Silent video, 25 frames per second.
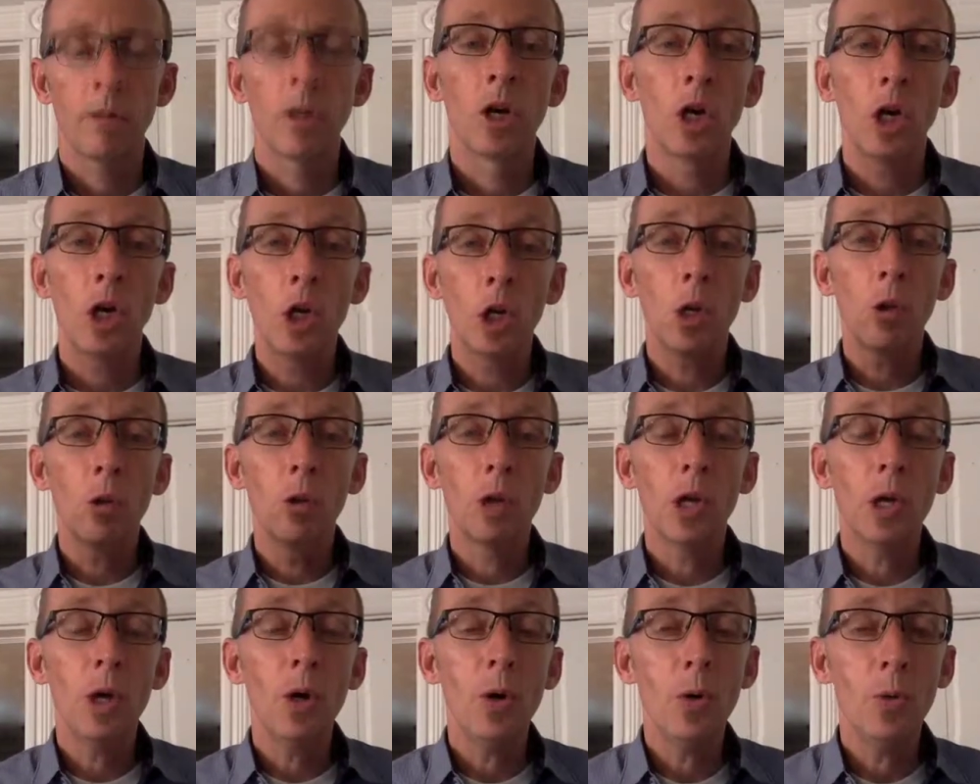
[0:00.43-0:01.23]
Hello,
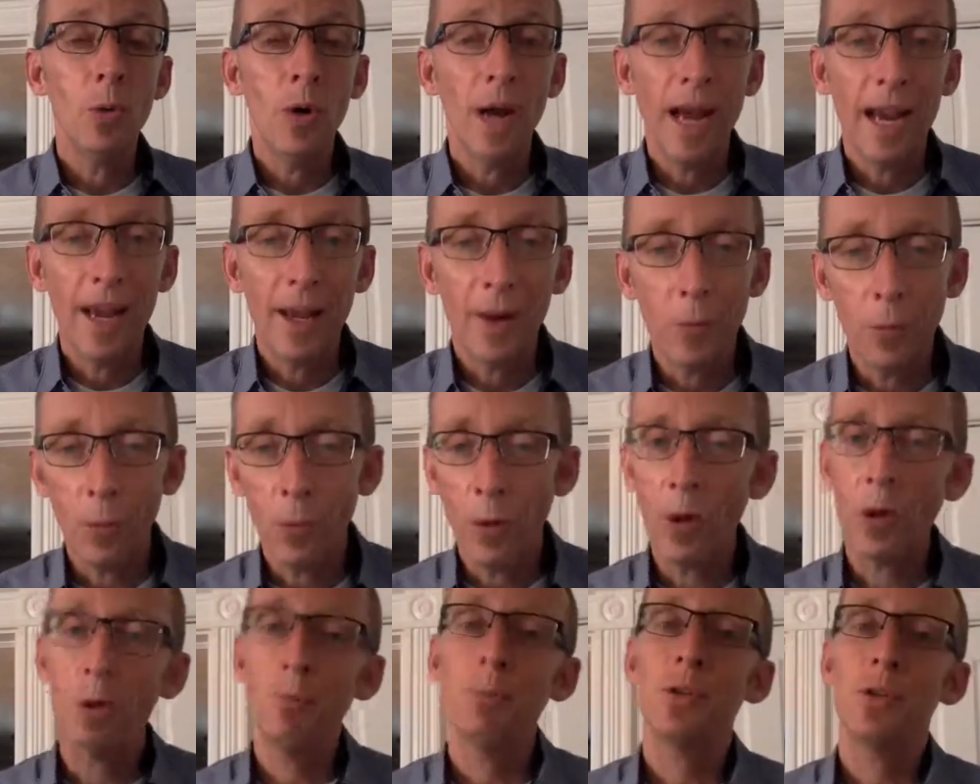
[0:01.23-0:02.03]
hello, and
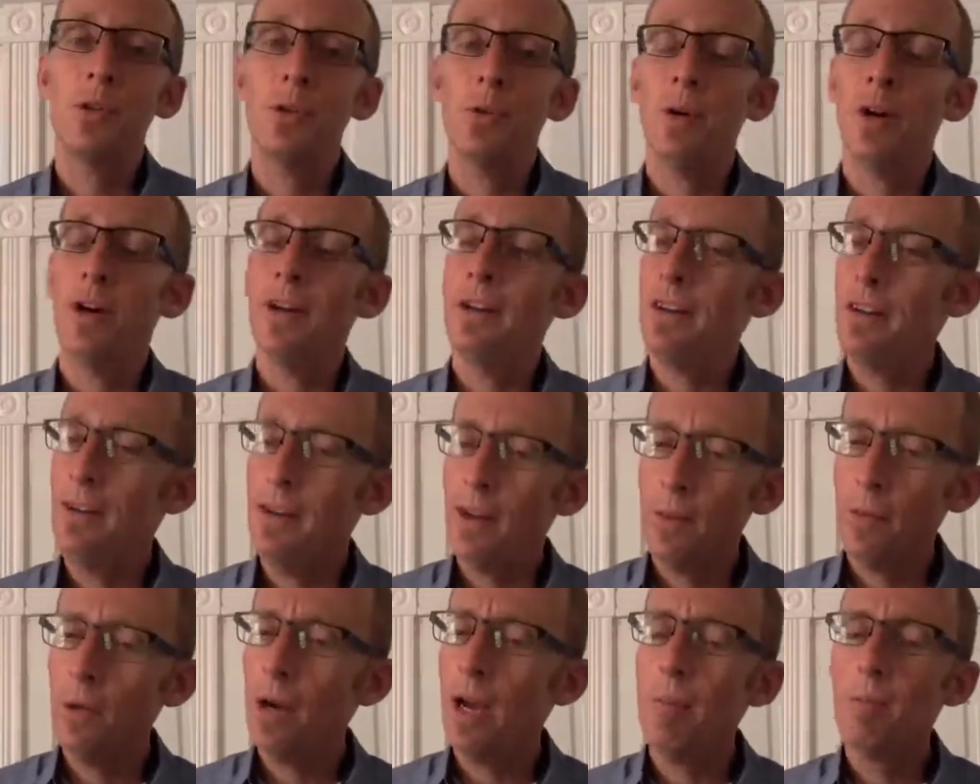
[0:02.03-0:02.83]
welcome to
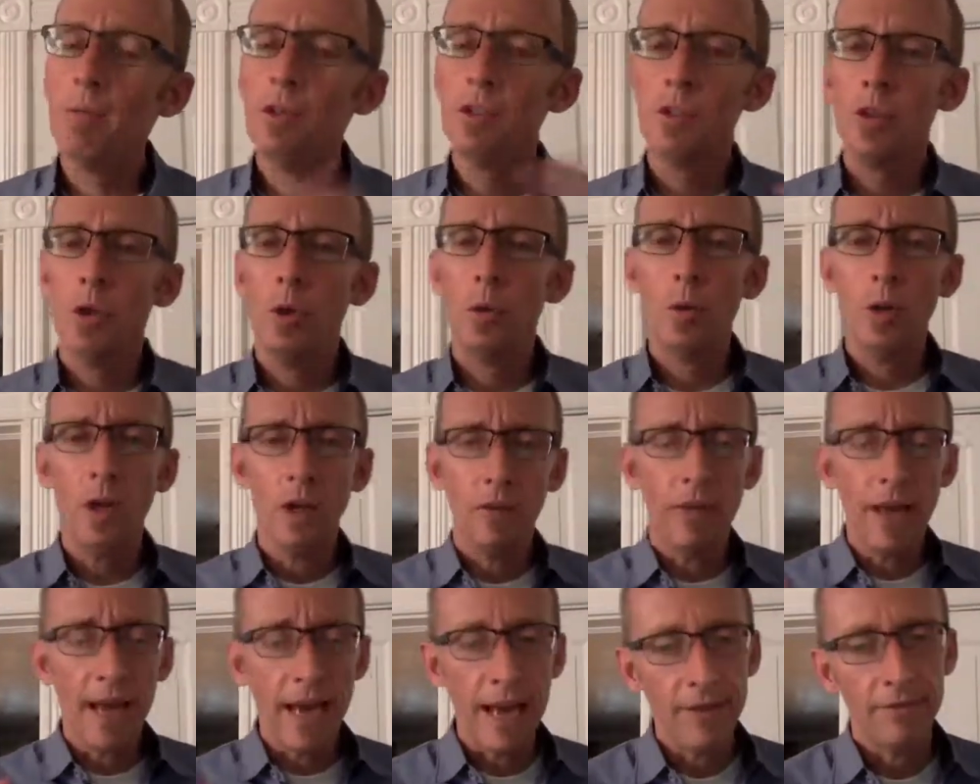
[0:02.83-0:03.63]
another episode of
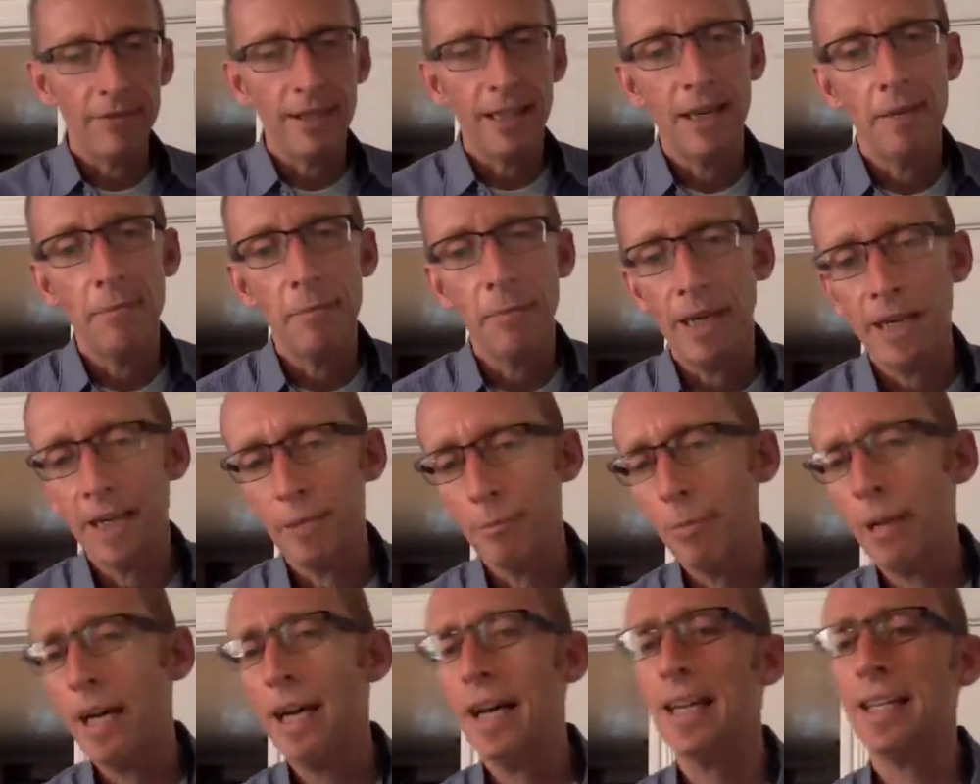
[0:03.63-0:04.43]
the Halftime
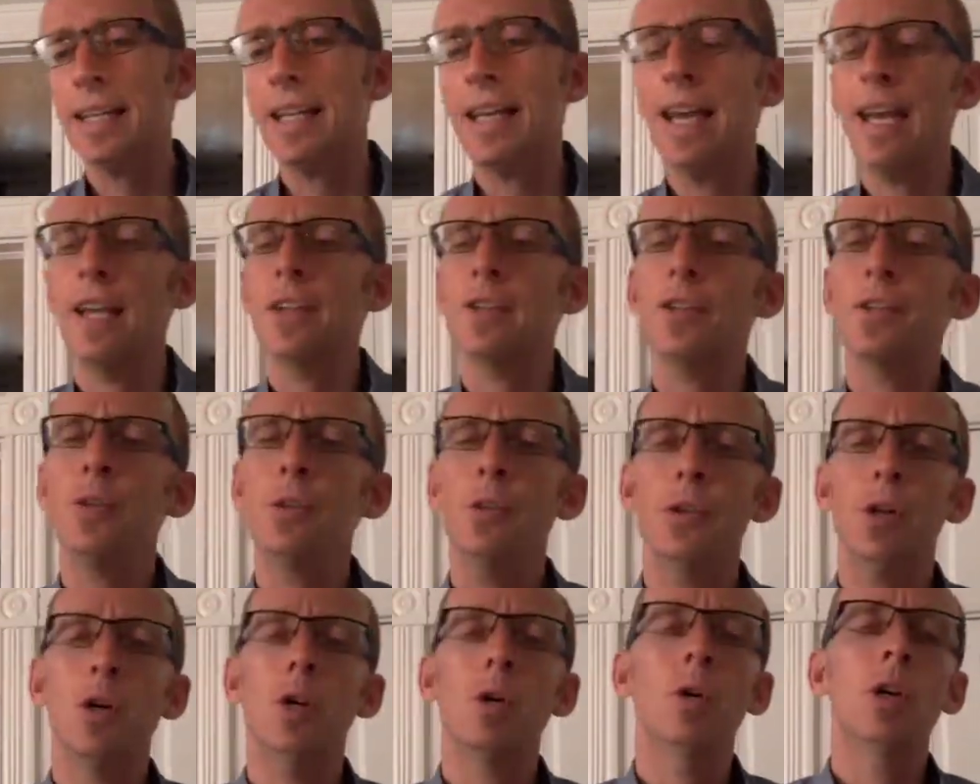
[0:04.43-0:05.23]
Mike podcast. You
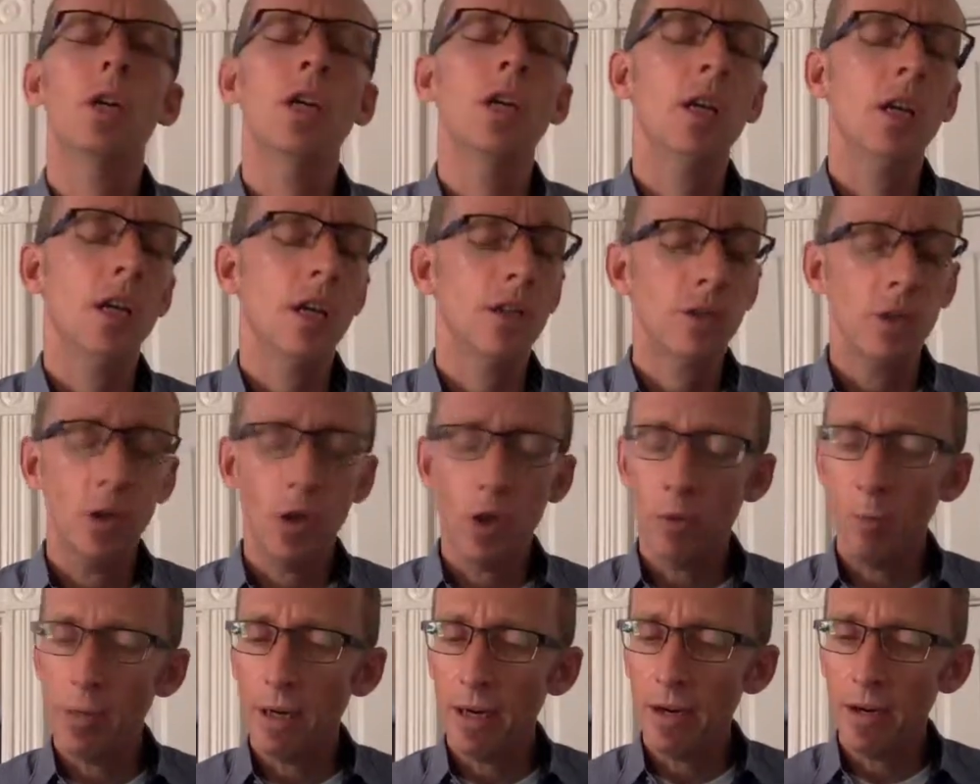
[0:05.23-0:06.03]
know, it's
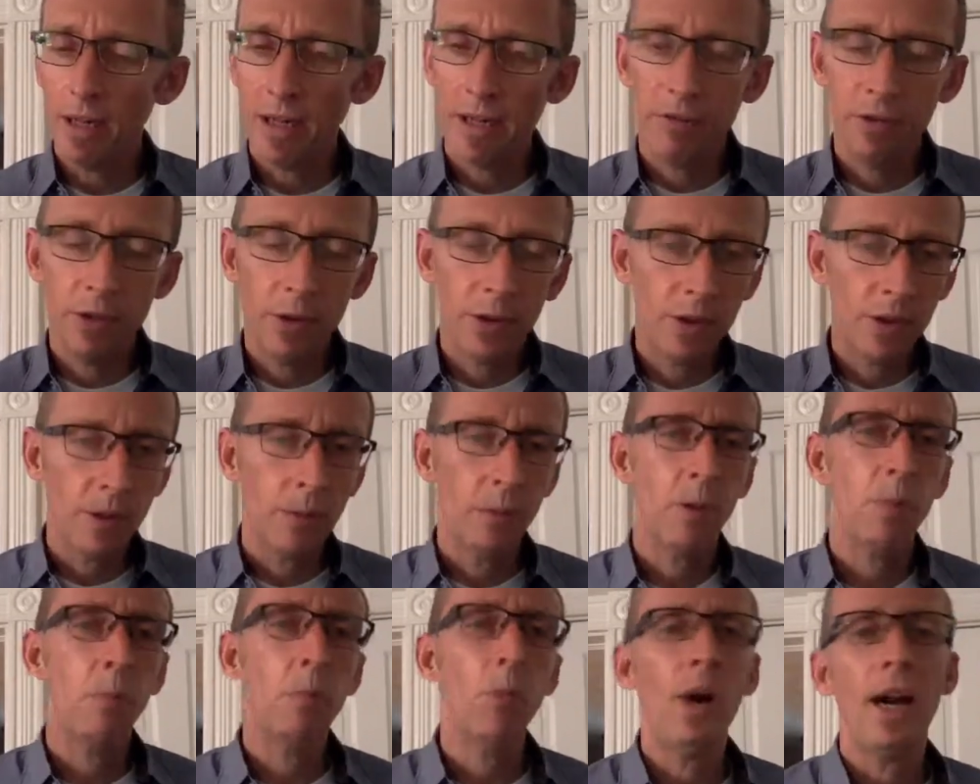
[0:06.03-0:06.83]
all about giving you
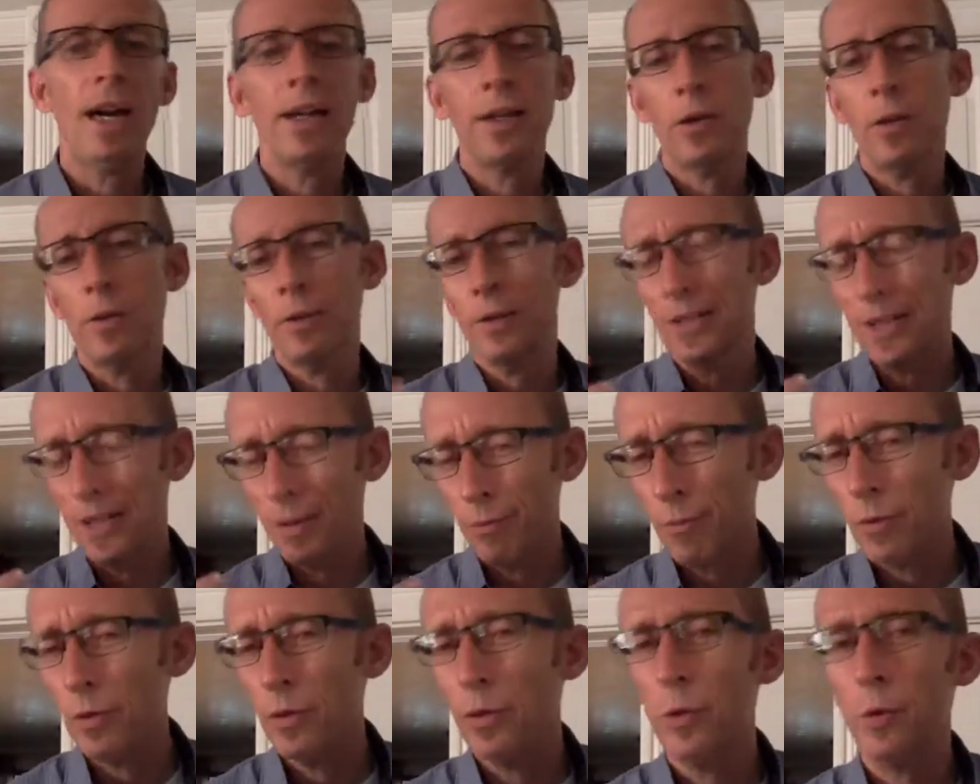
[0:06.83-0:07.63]
something practical,
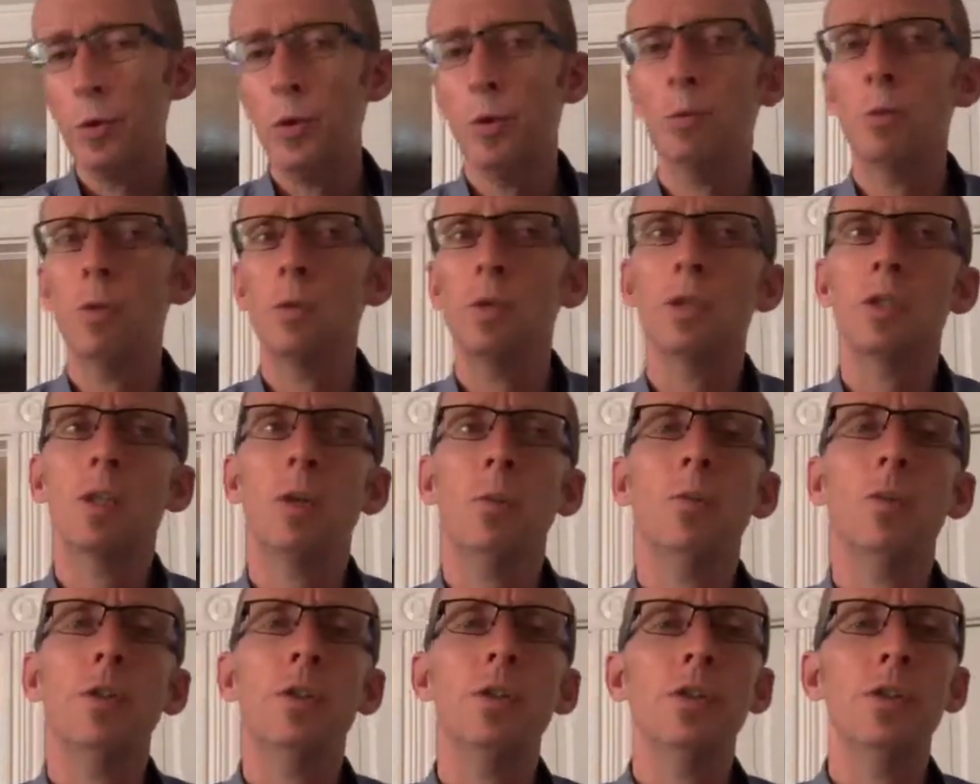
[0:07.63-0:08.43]
something doable,
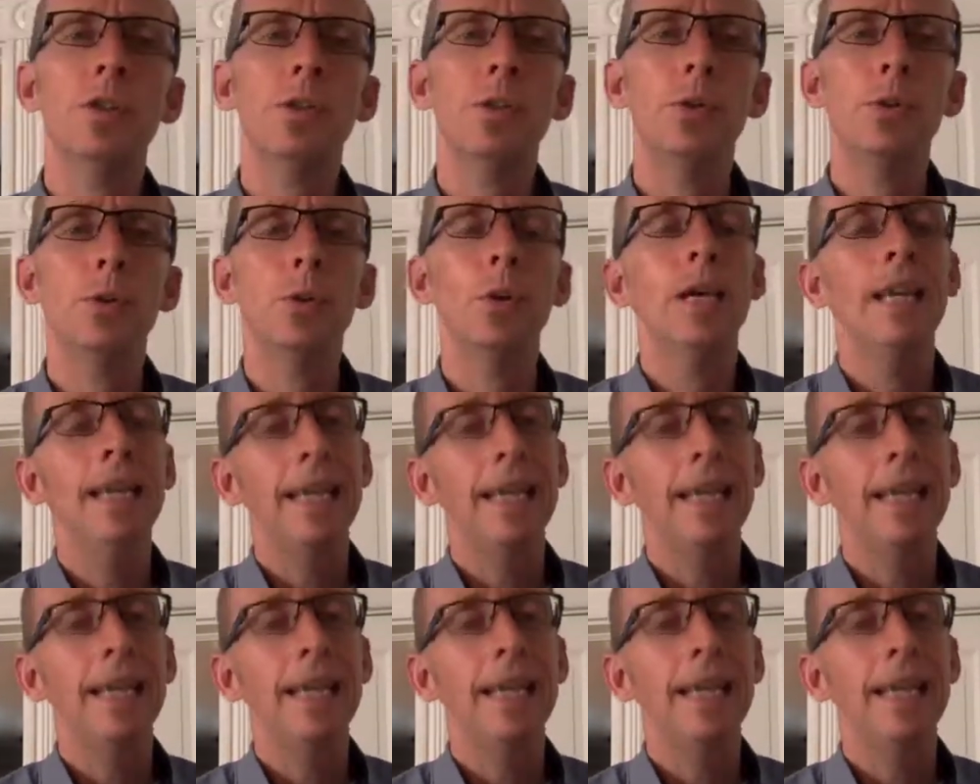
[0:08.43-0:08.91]
something to